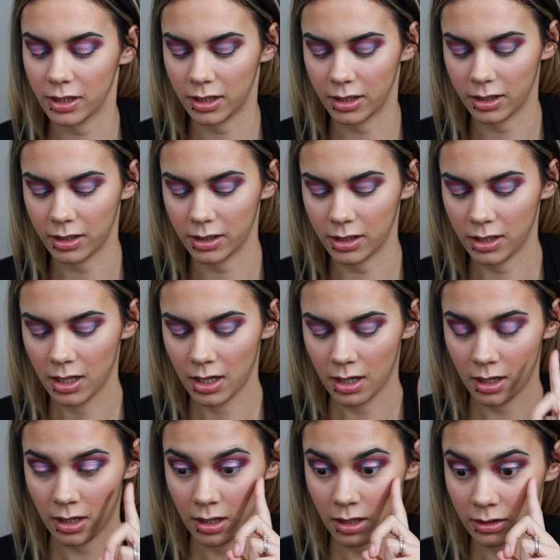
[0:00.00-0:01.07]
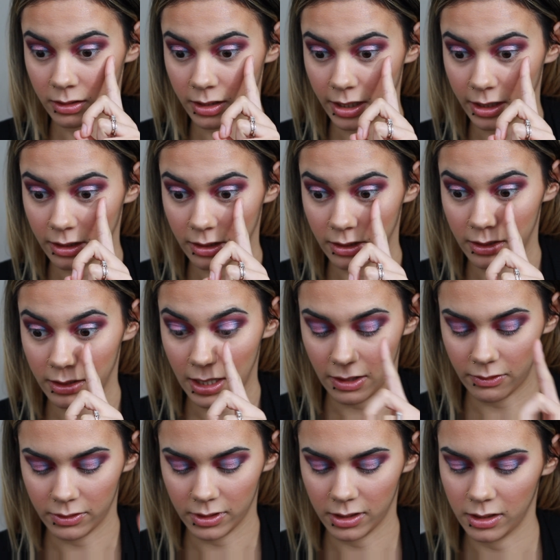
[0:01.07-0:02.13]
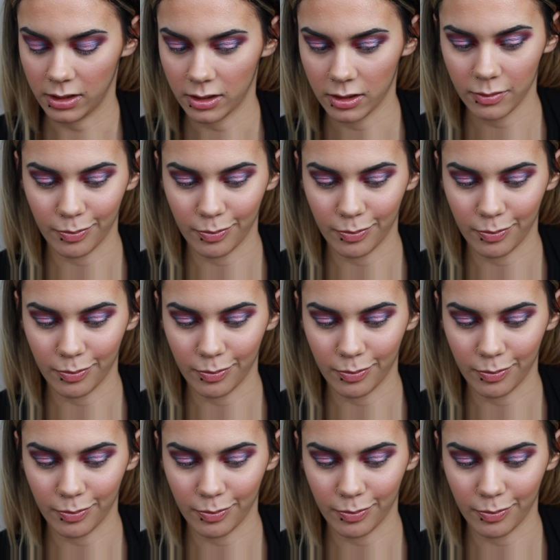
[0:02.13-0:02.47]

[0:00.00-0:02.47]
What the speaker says: on like down here.